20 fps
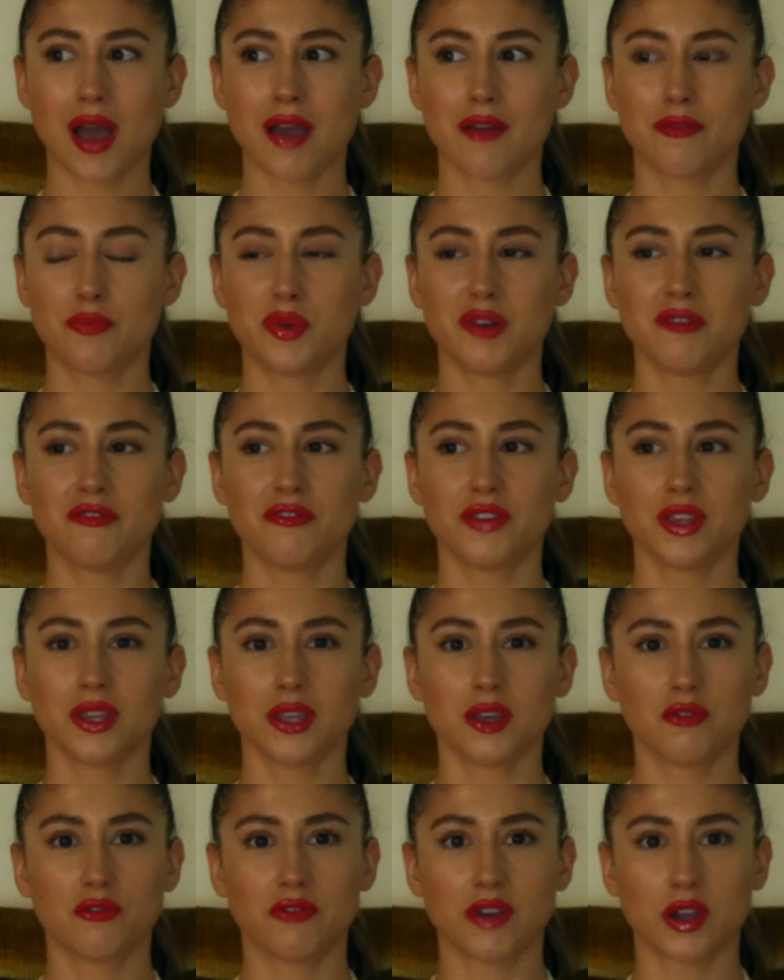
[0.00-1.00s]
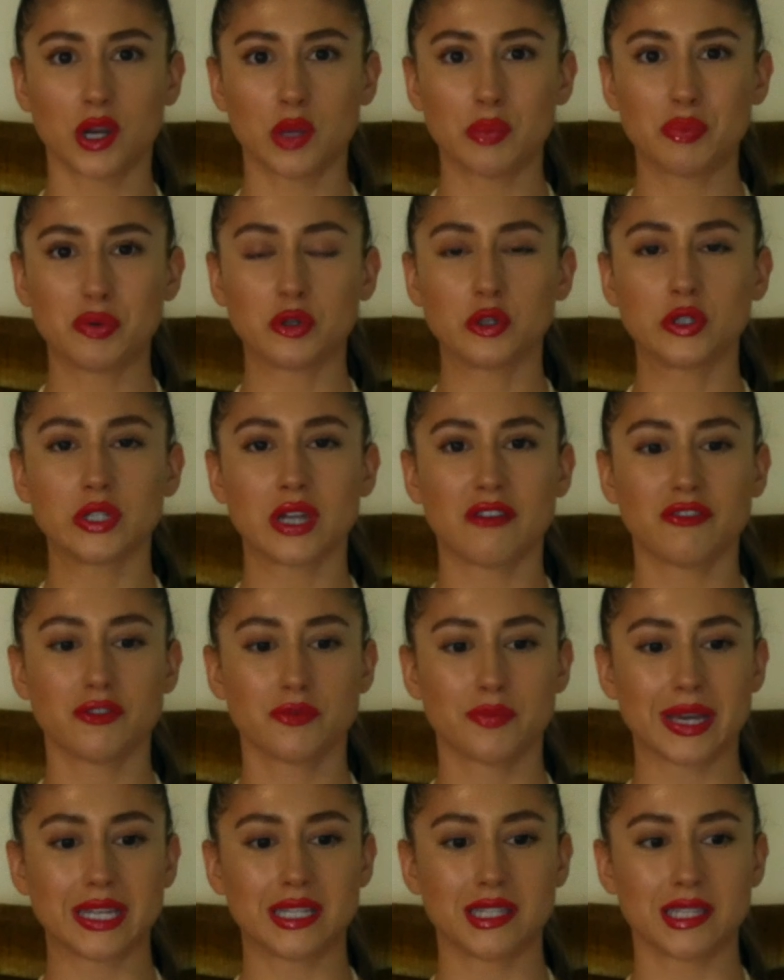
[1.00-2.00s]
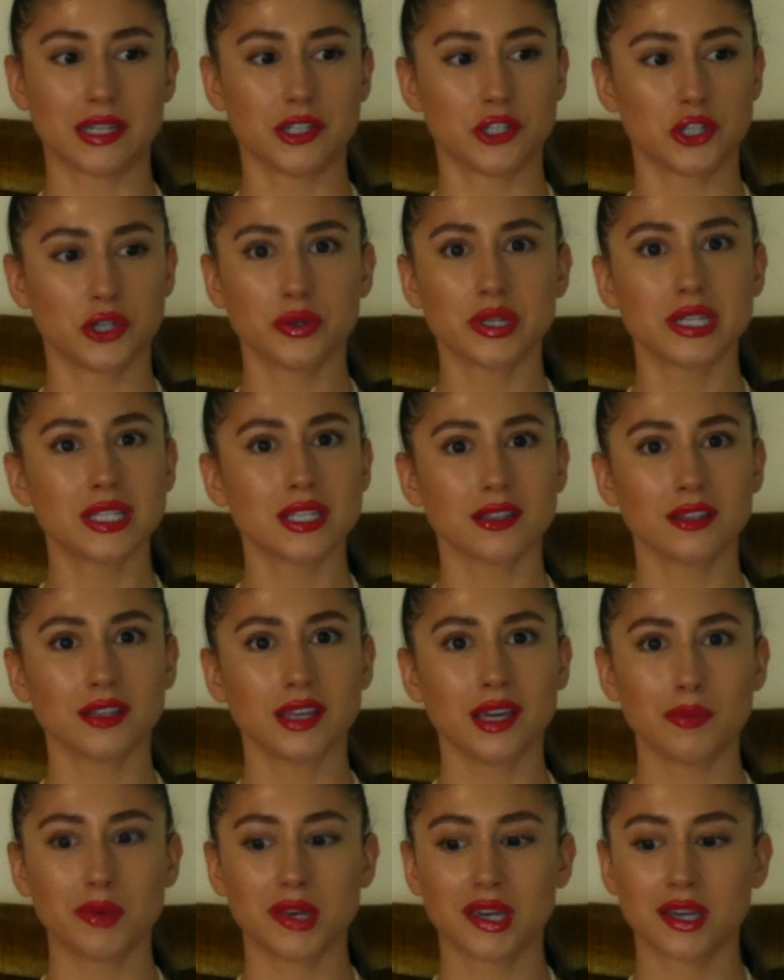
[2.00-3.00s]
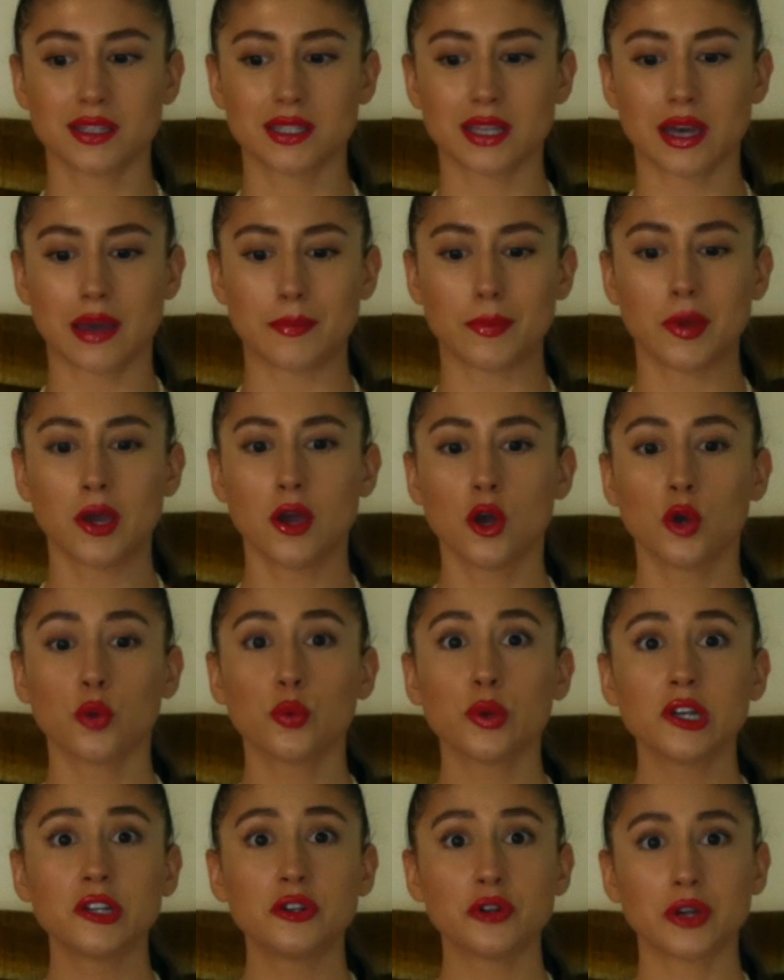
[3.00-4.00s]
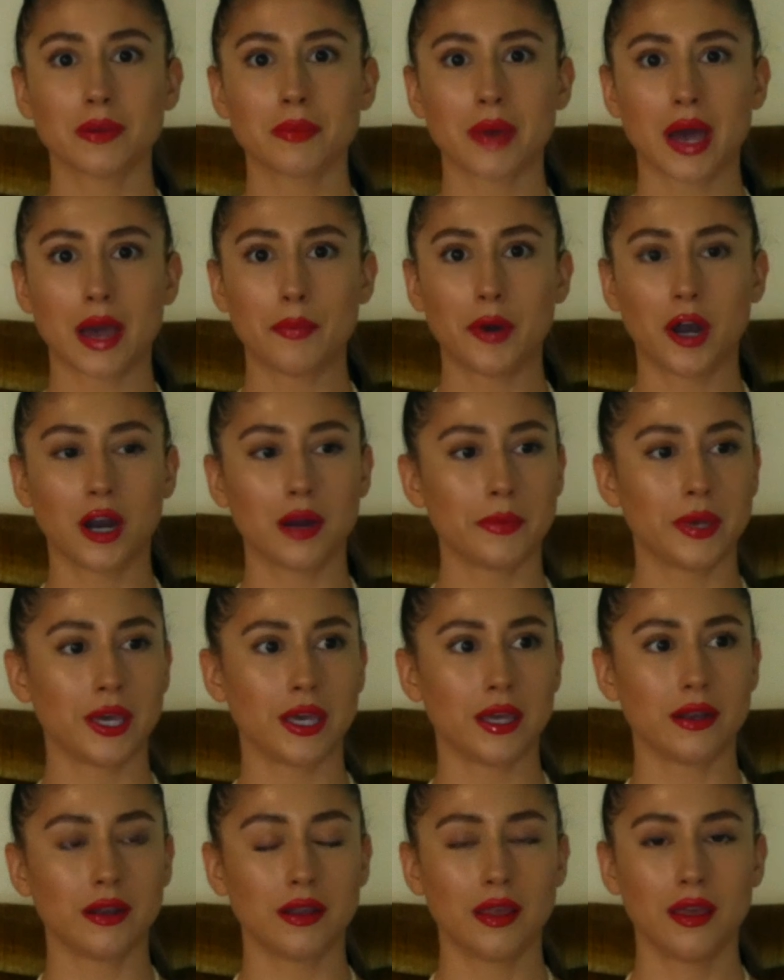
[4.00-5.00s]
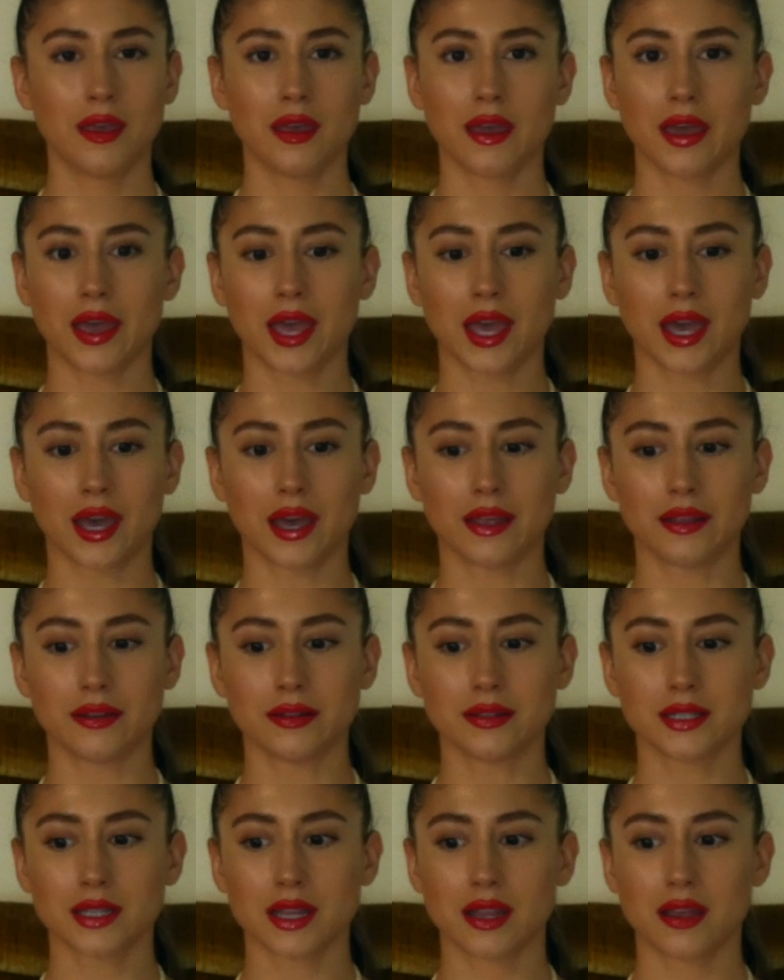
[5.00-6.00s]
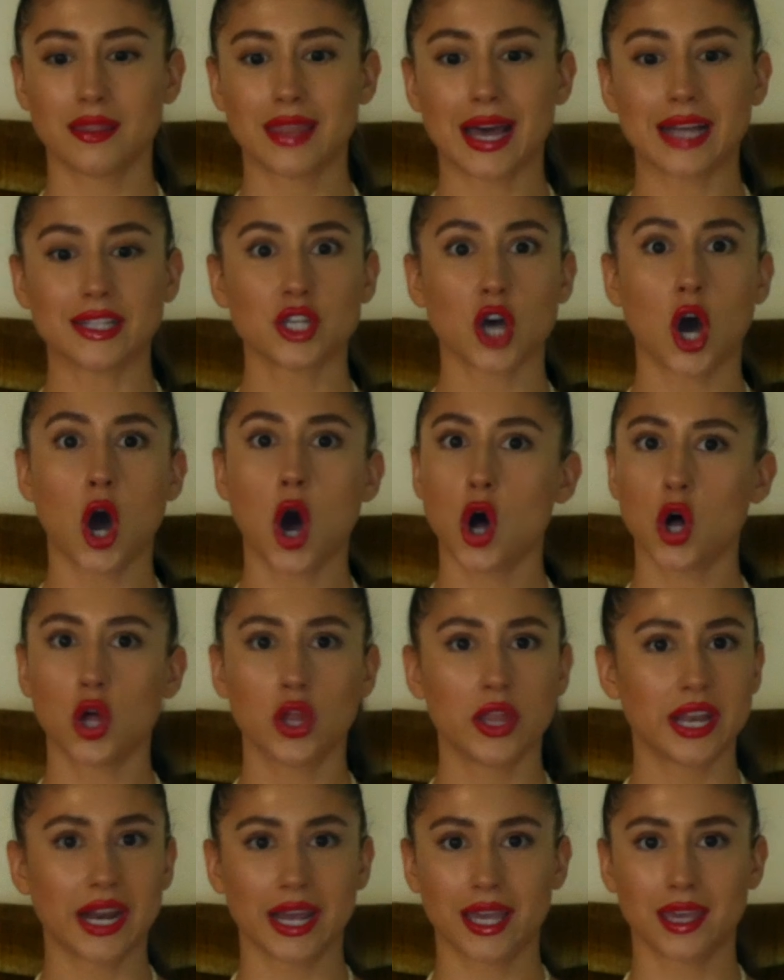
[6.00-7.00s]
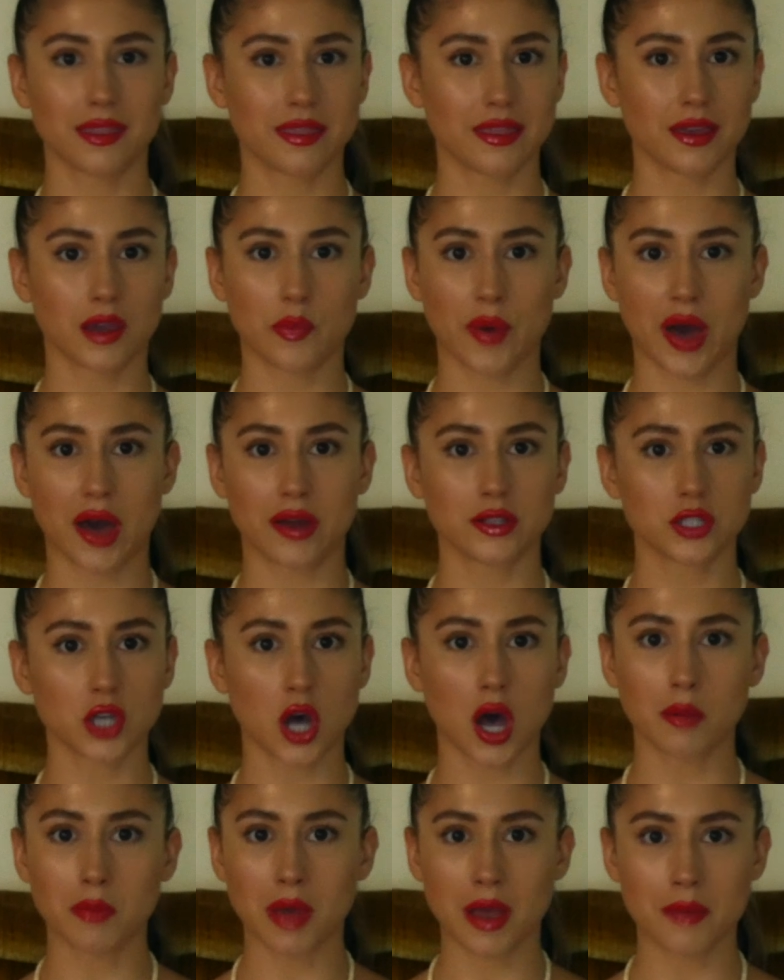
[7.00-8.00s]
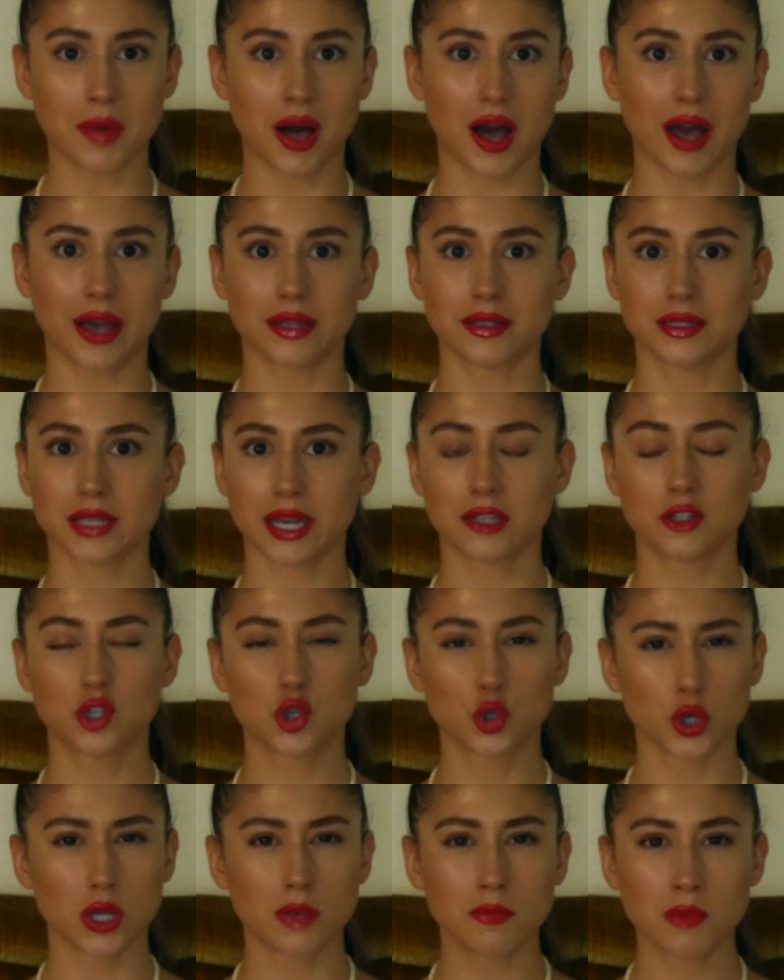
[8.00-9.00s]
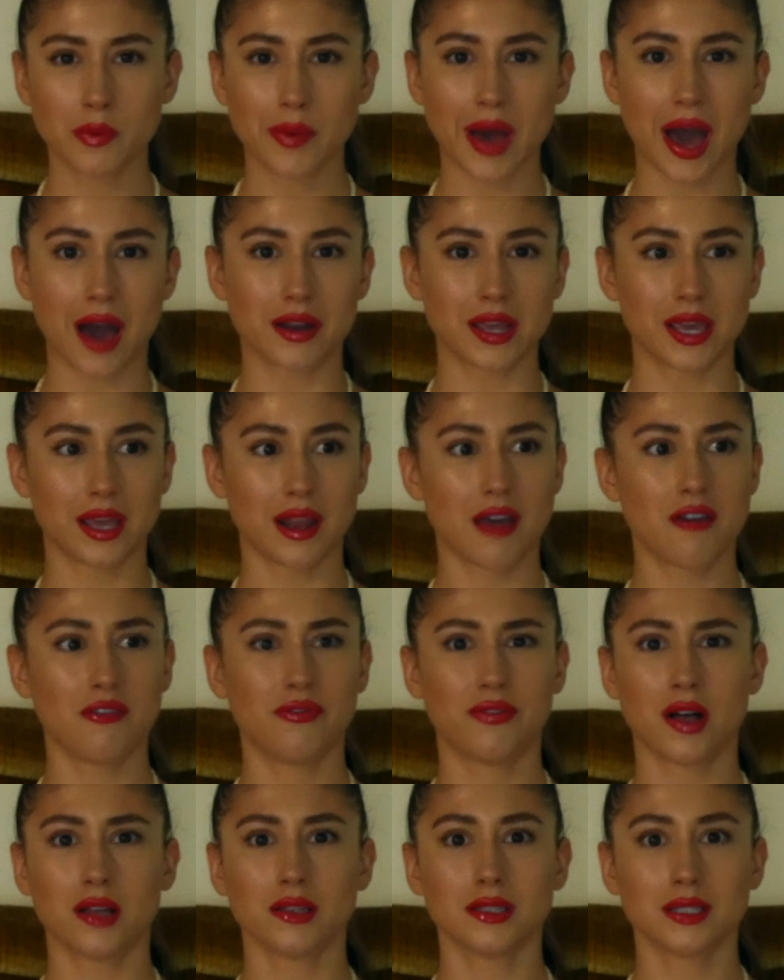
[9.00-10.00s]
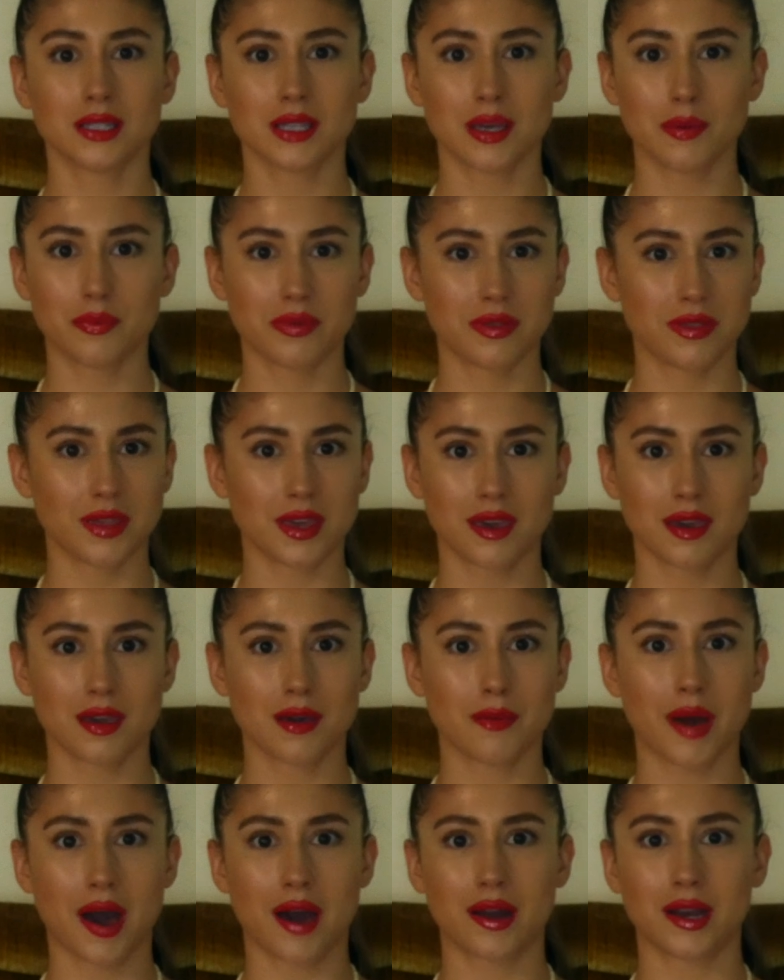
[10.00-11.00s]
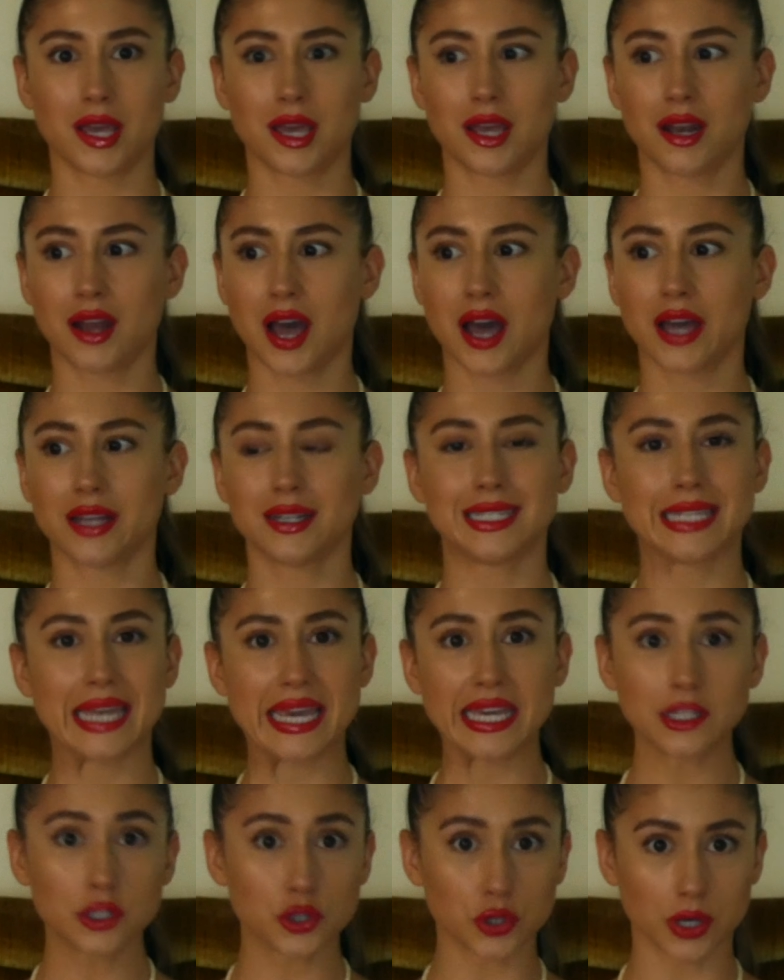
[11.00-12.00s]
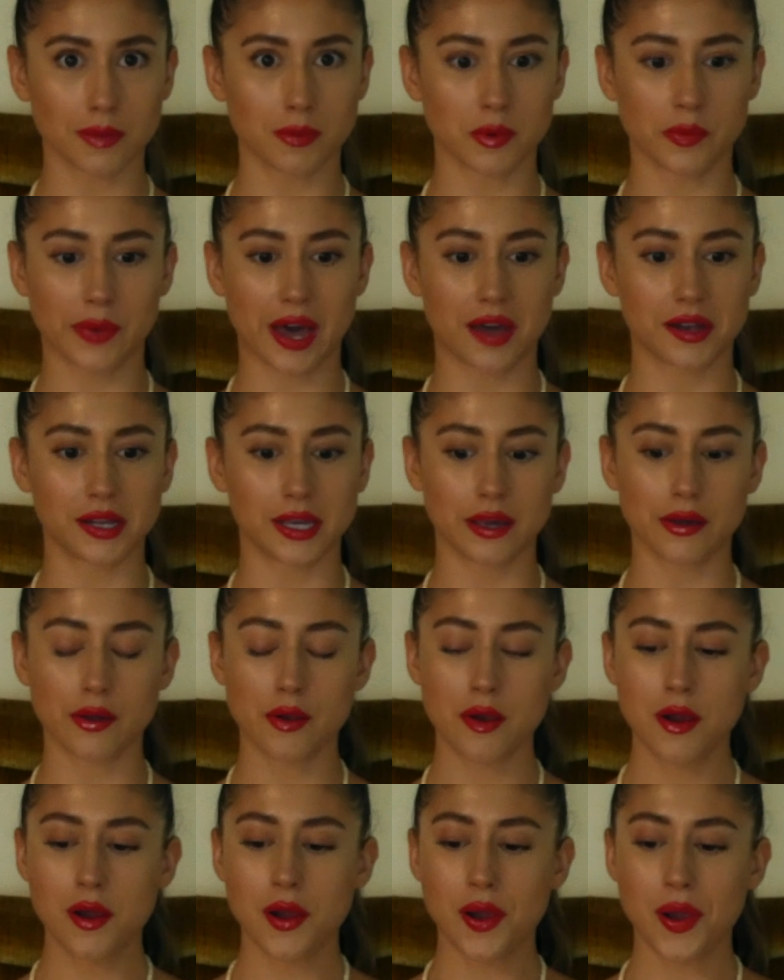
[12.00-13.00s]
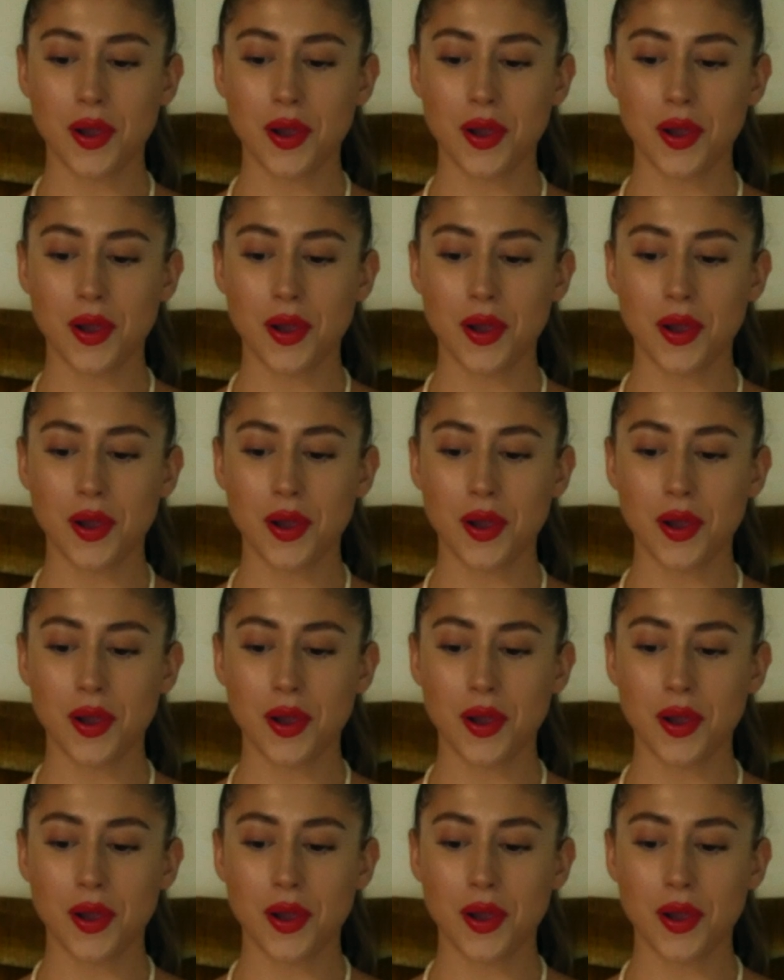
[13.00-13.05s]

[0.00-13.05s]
have been feeling very pulled off of my center recently because I'm redoing my apartment, and that's all that I can think about. It's on my mind. I dream about it. I fall asleep thinking about it. I daydream about it.